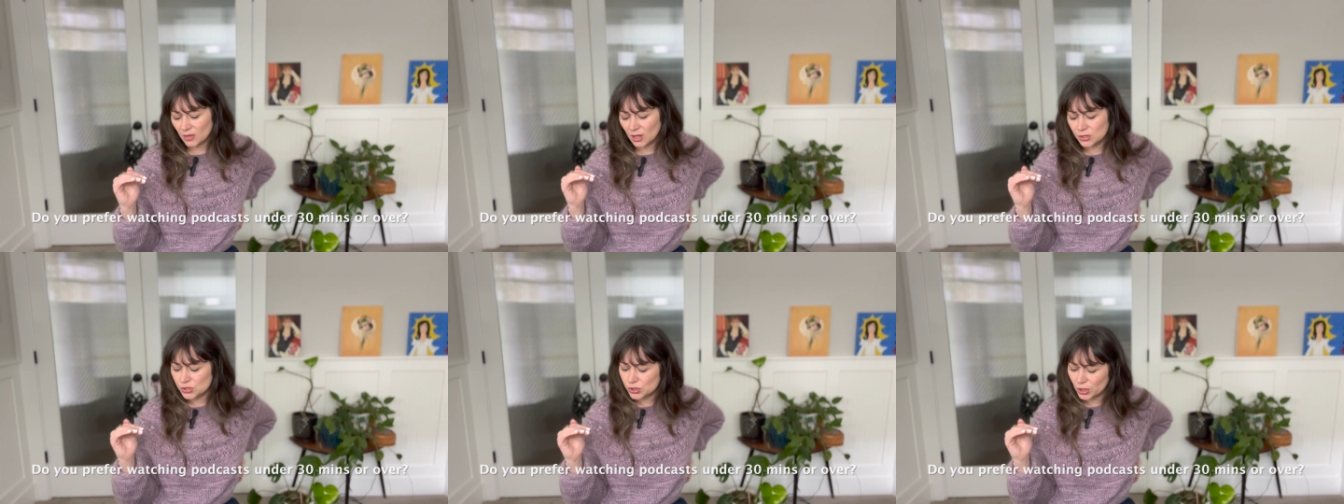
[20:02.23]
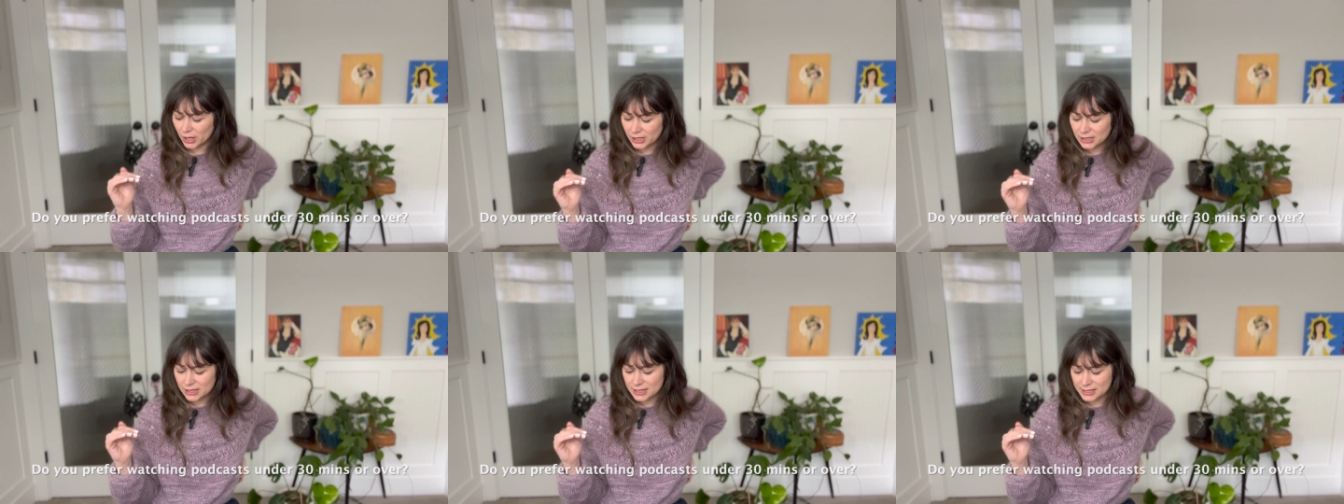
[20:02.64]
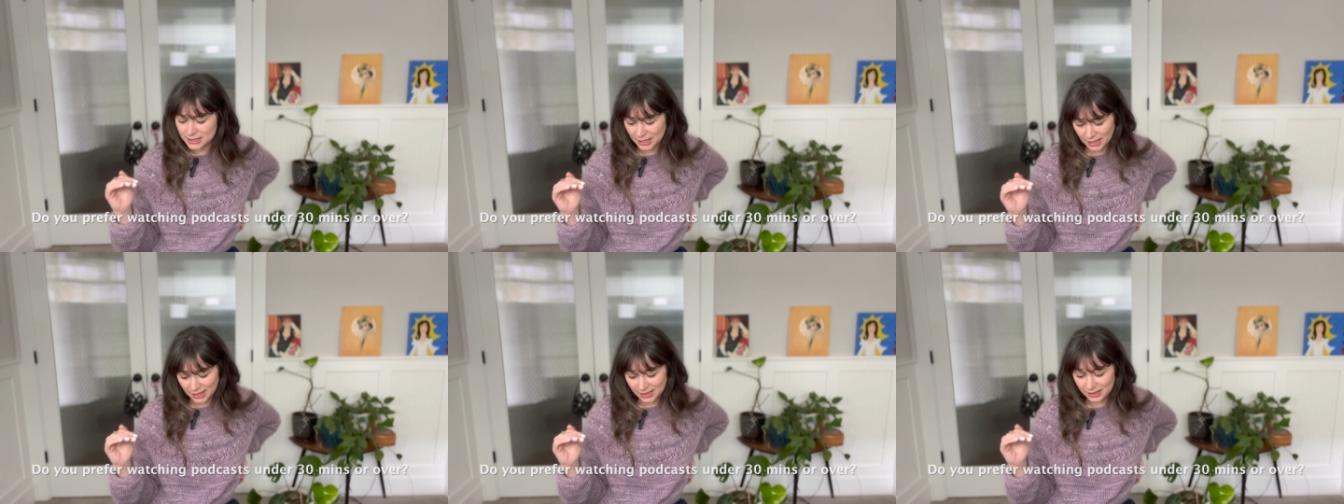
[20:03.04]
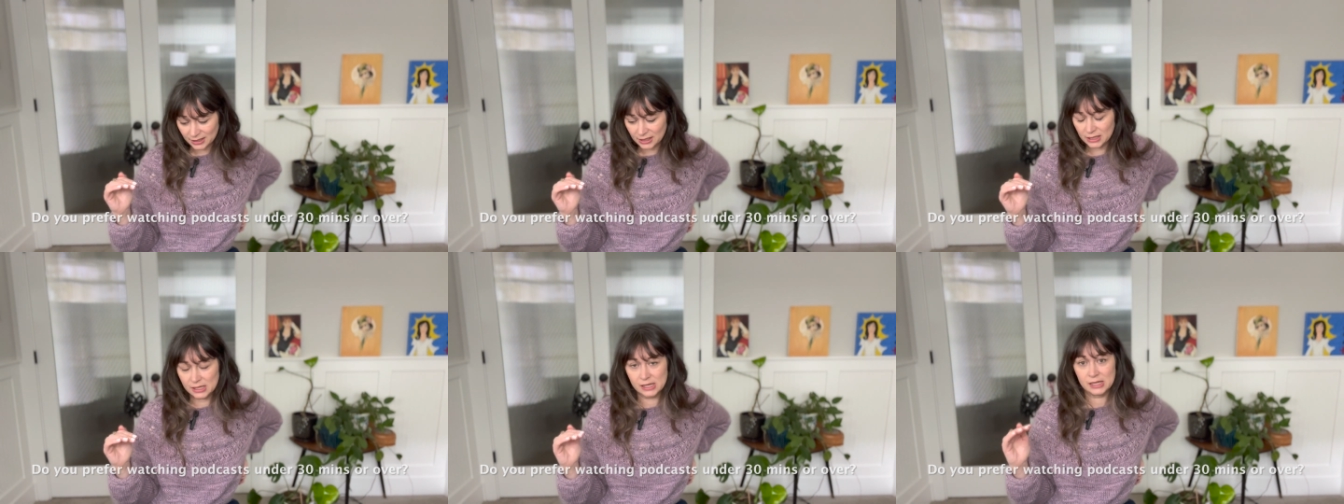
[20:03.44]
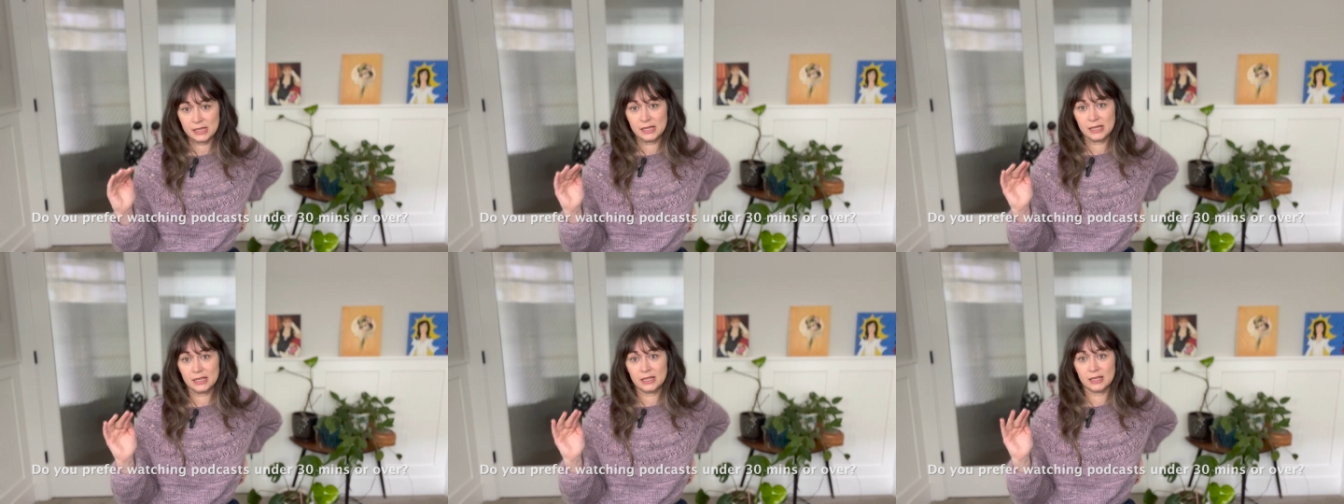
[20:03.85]
trying to decide
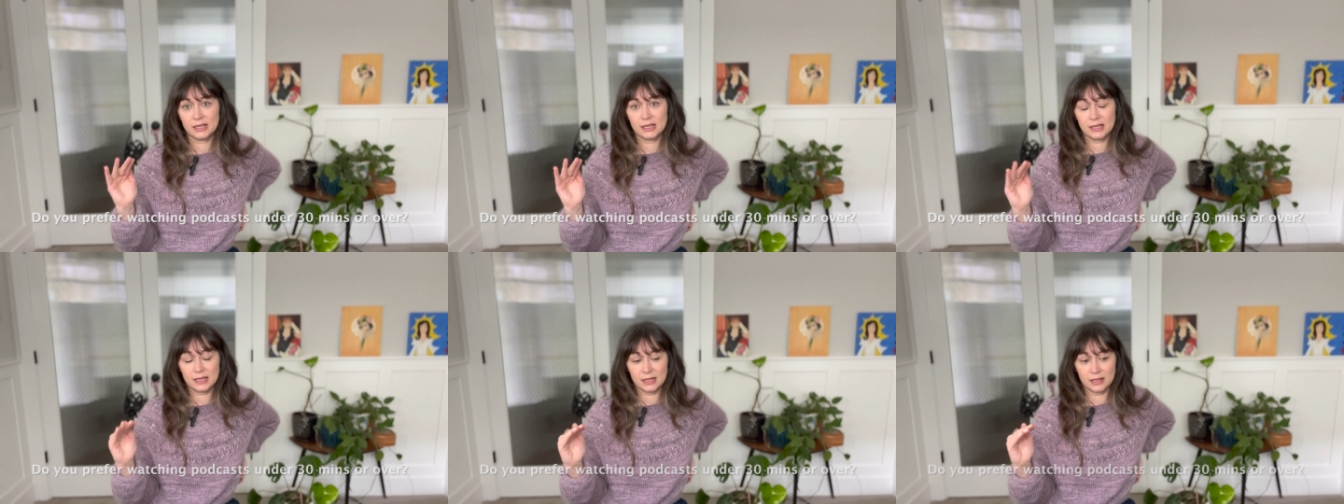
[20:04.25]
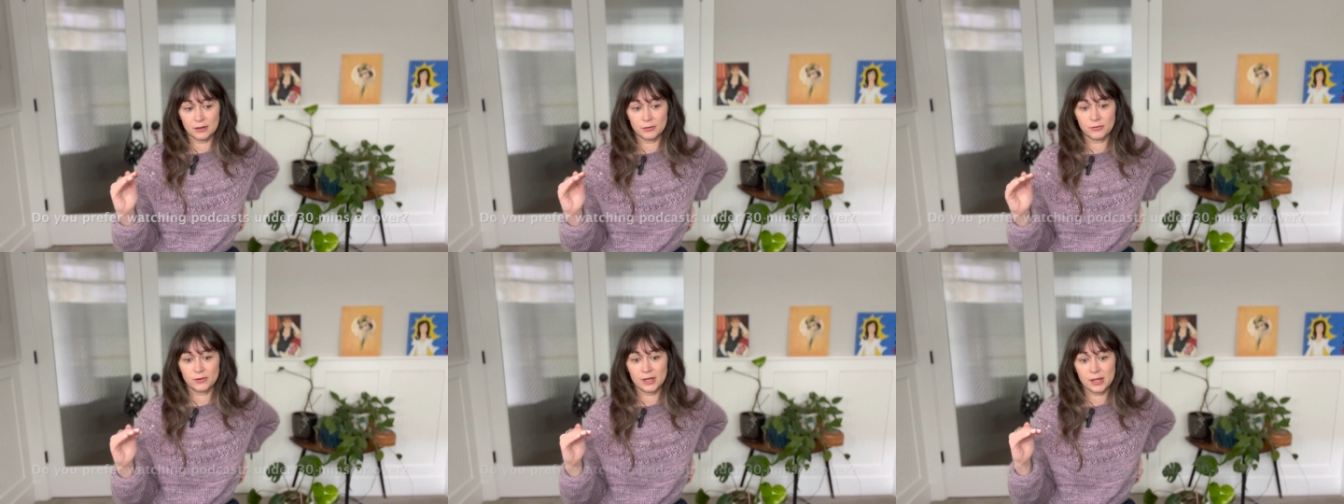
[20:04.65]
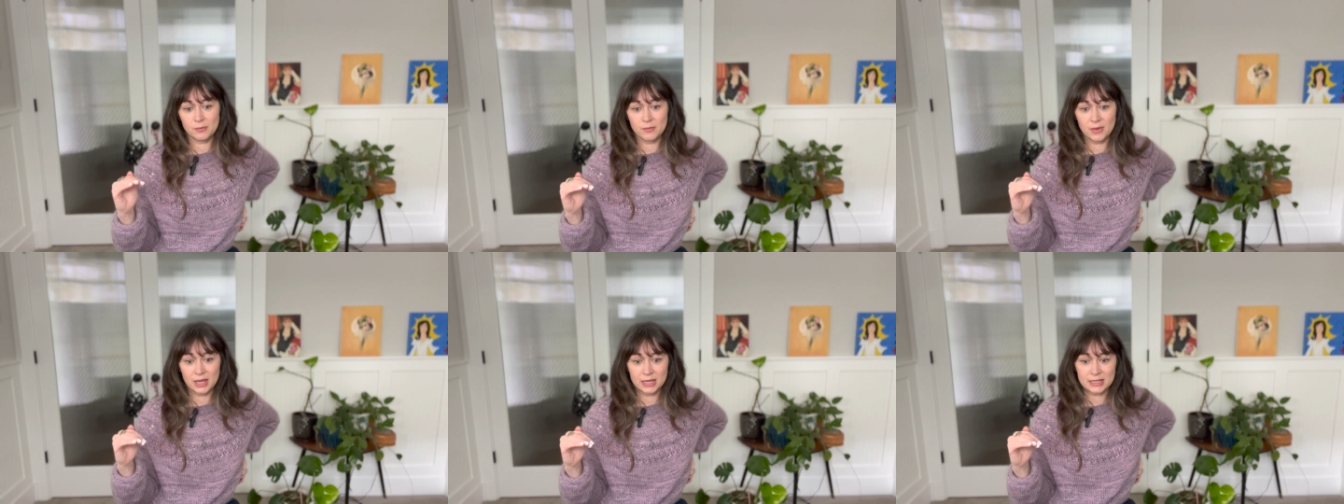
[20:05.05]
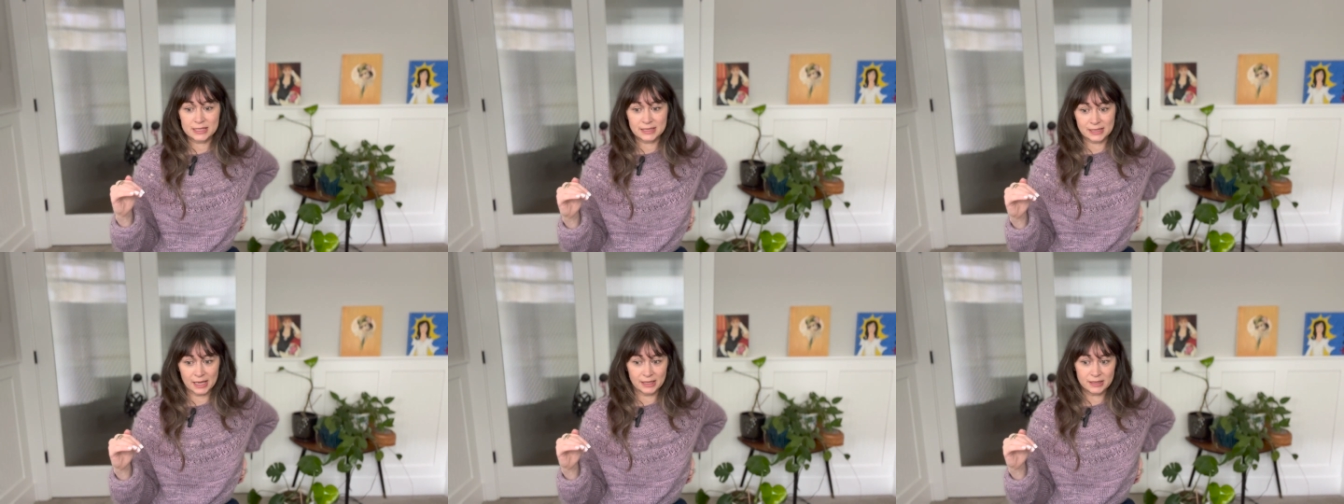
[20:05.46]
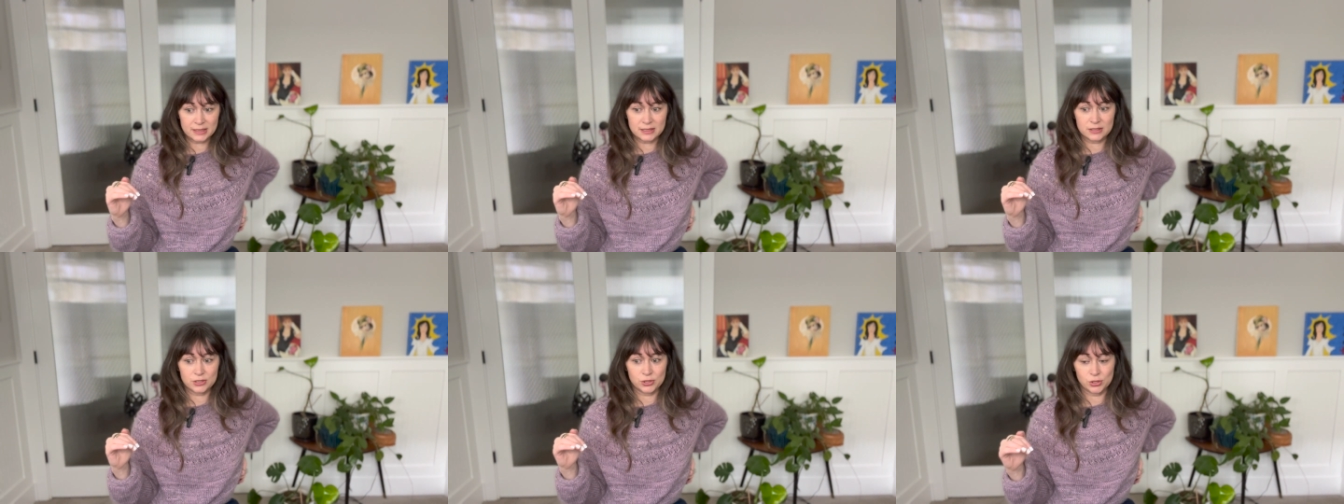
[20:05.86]
if it makes
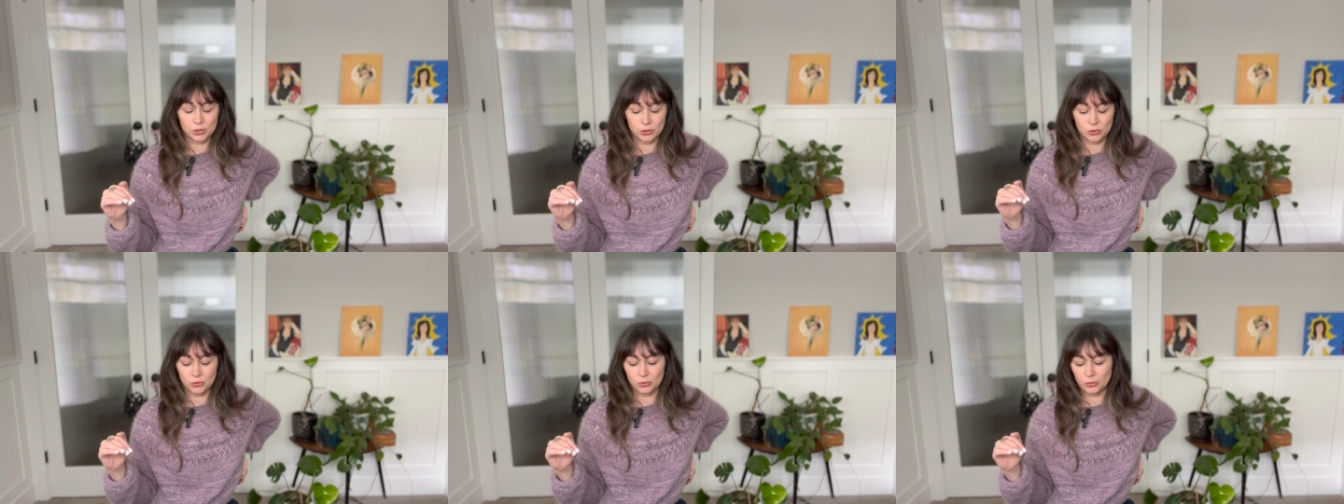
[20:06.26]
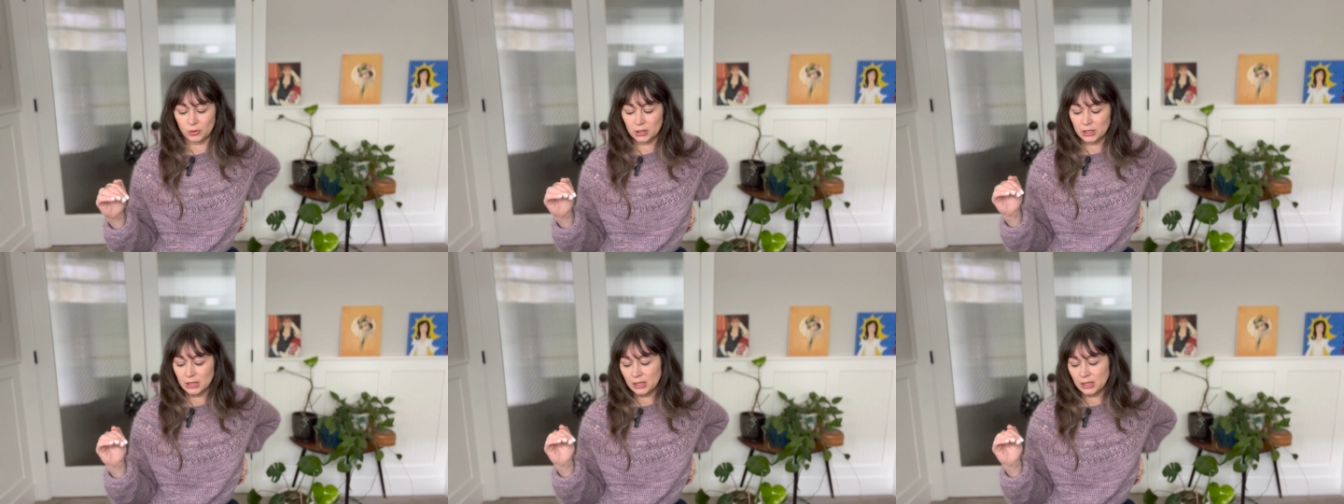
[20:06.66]
sense to